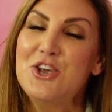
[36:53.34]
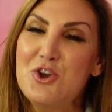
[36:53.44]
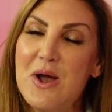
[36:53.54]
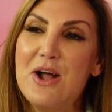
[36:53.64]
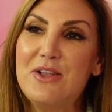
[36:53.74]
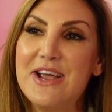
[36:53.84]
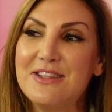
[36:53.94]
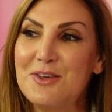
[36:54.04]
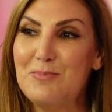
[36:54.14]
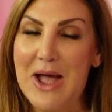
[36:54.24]
you know how like
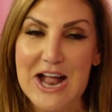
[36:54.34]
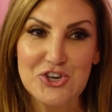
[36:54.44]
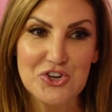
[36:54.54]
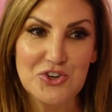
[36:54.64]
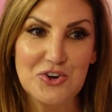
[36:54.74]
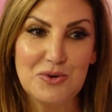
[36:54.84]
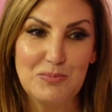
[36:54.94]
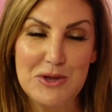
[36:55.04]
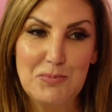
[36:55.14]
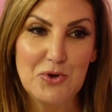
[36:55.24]
The Bachelor
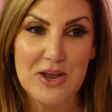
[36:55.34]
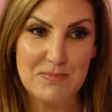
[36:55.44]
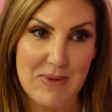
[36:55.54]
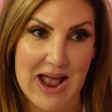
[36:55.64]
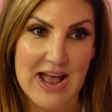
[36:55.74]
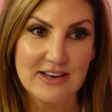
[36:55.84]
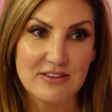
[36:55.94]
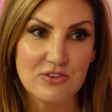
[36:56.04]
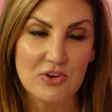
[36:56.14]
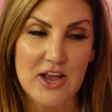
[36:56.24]
people get mad
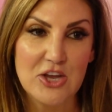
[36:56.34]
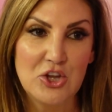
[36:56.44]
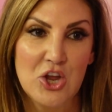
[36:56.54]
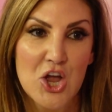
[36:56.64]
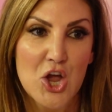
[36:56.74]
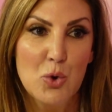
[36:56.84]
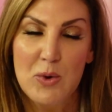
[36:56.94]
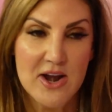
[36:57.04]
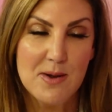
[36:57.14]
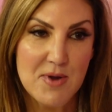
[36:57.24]
because they're like,
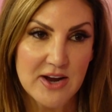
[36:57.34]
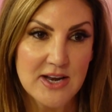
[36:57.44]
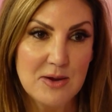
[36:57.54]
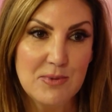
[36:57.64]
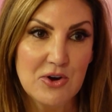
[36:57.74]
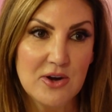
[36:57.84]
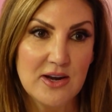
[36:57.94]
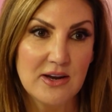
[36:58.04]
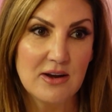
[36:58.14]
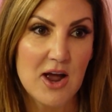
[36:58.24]
we ended up not getting married
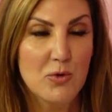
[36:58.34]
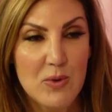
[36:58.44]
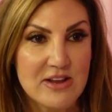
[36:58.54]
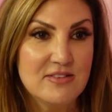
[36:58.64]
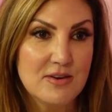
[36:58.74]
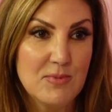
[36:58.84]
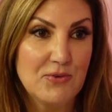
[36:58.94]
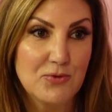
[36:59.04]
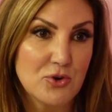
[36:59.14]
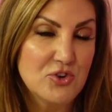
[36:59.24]
and I wasted my
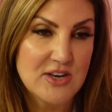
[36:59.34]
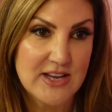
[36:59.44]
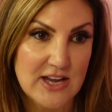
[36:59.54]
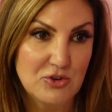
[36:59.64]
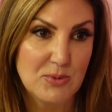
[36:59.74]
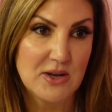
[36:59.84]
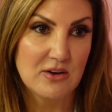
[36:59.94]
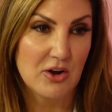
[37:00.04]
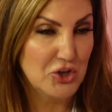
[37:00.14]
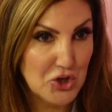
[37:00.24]
first engagement
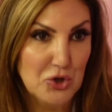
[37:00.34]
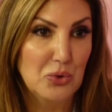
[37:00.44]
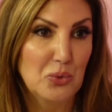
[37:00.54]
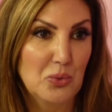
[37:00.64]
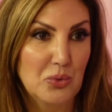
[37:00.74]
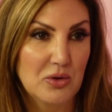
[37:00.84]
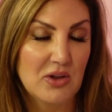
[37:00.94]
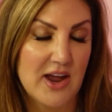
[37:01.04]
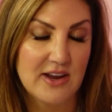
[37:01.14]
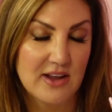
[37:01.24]
on you,
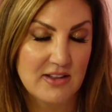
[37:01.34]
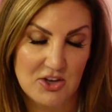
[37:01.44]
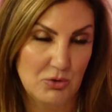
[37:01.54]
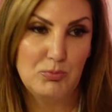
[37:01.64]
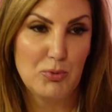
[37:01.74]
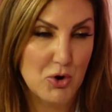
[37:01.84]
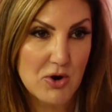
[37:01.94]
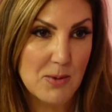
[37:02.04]
like, and then you broke